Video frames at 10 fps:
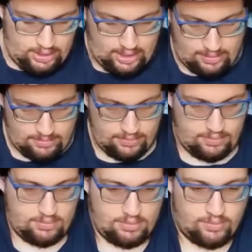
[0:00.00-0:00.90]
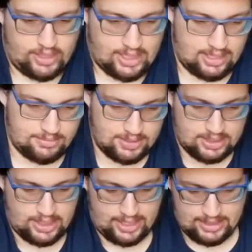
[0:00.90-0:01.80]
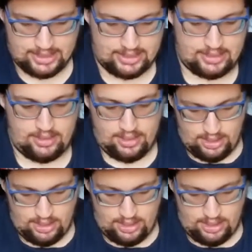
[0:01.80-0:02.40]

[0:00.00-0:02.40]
time when it comes to like this